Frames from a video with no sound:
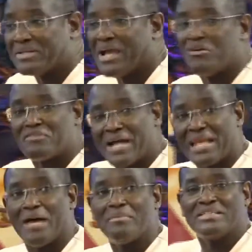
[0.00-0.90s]
kind of
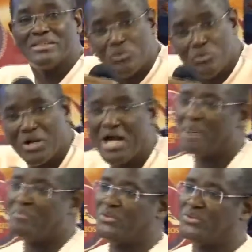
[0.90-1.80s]
calamity will
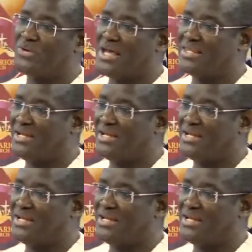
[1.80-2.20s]
humble you rather.